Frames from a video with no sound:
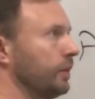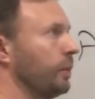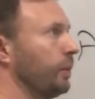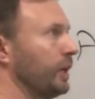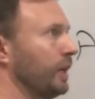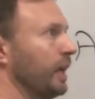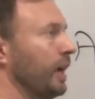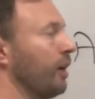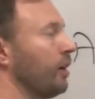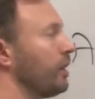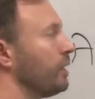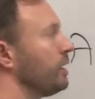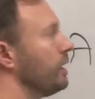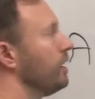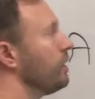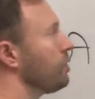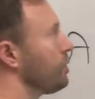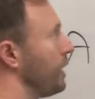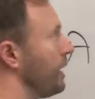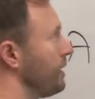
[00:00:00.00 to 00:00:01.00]
guarantee a
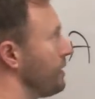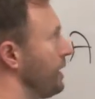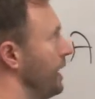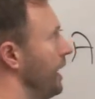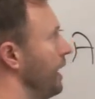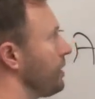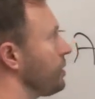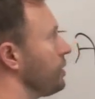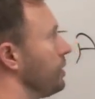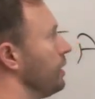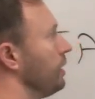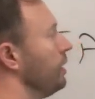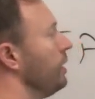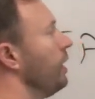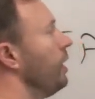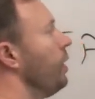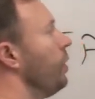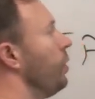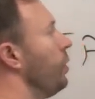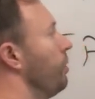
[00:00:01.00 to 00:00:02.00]
transaction
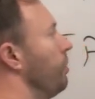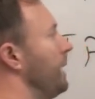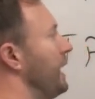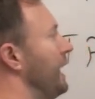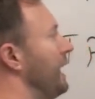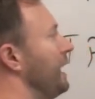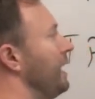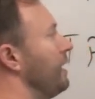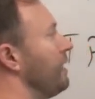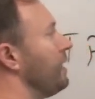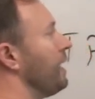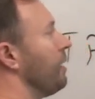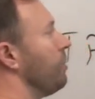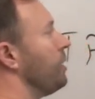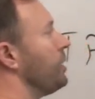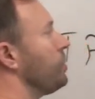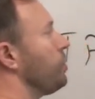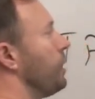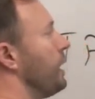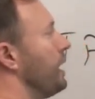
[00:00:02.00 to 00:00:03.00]
would be anything
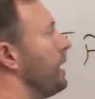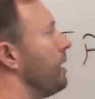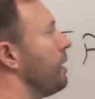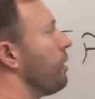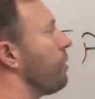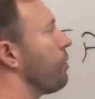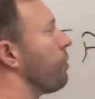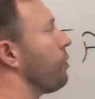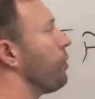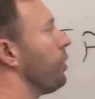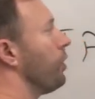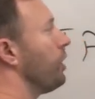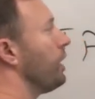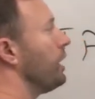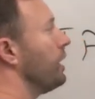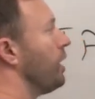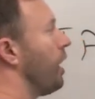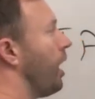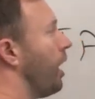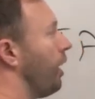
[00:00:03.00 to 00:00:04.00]
between
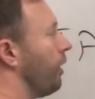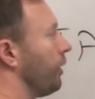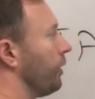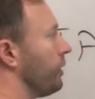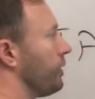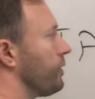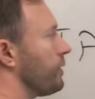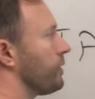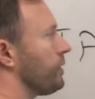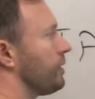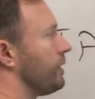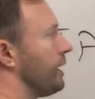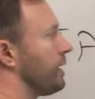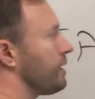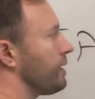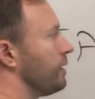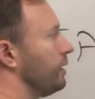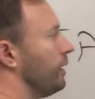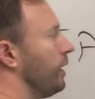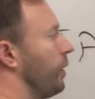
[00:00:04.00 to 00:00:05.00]
$30, that's
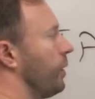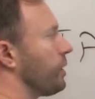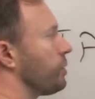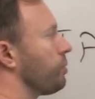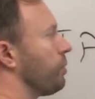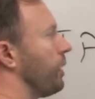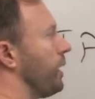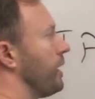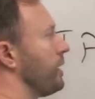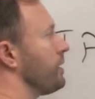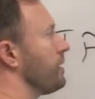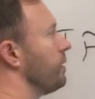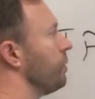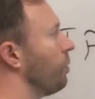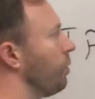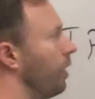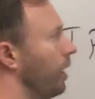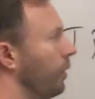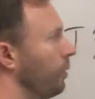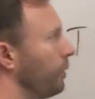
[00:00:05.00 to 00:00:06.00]
the lowest price that
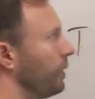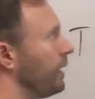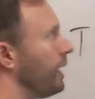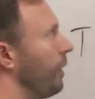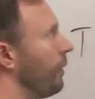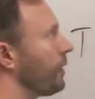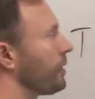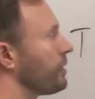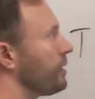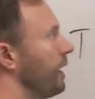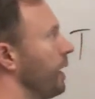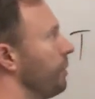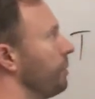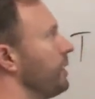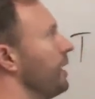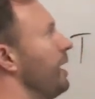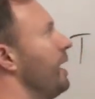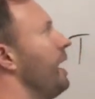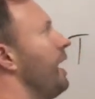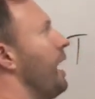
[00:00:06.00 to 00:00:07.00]
Juan would now accept,
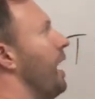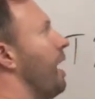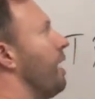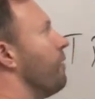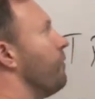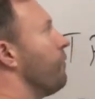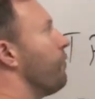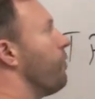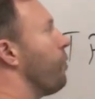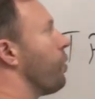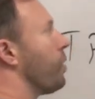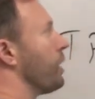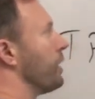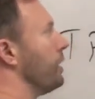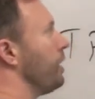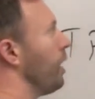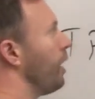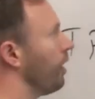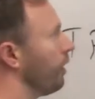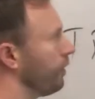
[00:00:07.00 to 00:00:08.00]
and
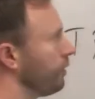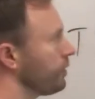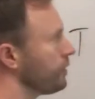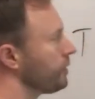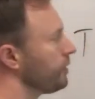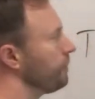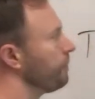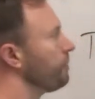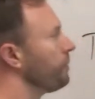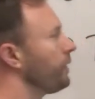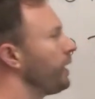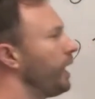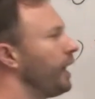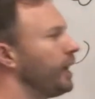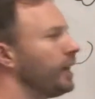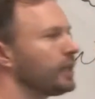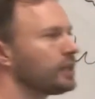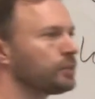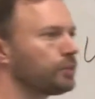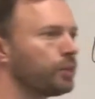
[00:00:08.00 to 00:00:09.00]
$40, the
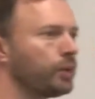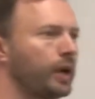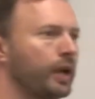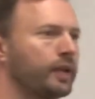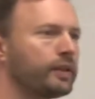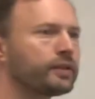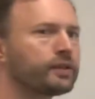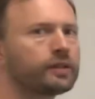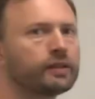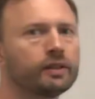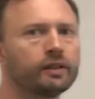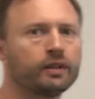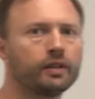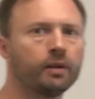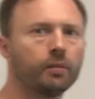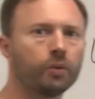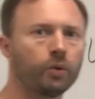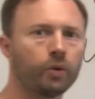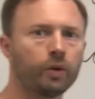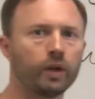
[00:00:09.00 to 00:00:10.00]
highest price
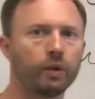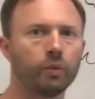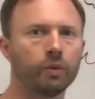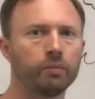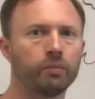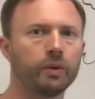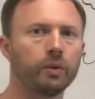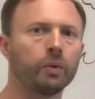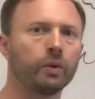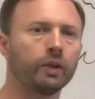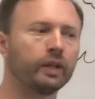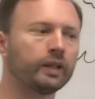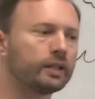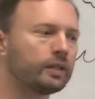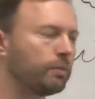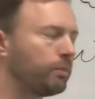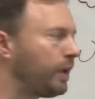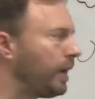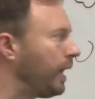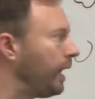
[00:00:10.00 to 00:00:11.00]
that Maria would be willing to
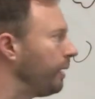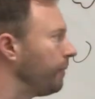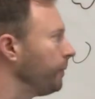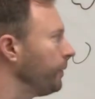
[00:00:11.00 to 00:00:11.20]
pay.